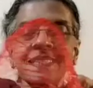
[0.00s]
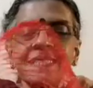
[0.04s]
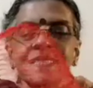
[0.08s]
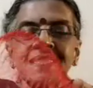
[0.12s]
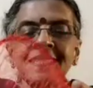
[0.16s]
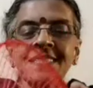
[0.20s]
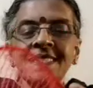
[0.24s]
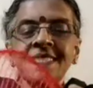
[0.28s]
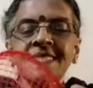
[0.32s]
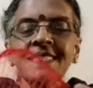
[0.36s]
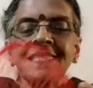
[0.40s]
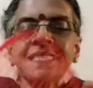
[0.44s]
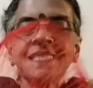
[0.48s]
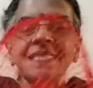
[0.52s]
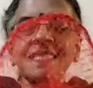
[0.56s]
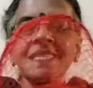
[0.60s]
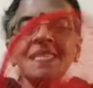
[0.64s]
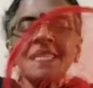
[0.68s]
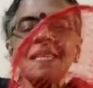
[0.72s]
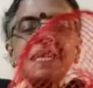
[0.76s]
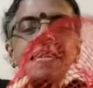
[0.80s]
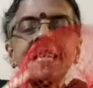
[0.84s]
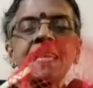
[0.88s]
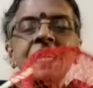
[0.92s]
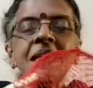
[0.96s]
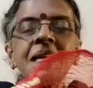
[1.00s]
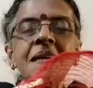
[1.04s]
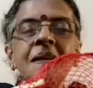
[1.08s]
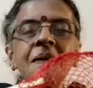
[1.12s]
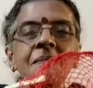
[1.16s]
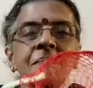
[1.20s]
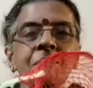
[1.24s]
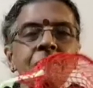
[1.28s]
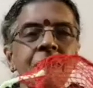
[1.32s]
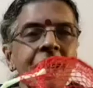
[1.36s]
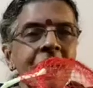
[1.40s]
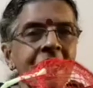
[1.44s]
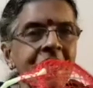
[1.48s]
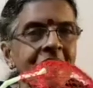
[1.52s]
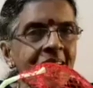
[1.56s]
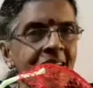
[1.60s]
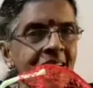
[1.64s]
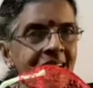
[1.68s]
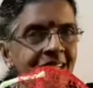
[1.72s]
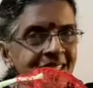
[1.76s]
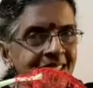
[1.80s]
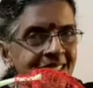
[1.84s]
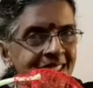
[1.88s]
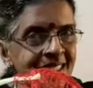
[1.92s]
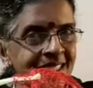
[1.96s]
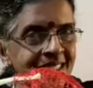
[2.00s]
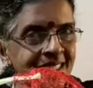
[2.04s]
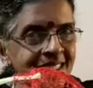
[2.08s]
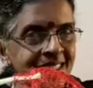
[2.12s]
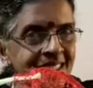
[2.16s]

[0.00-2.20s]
See my net,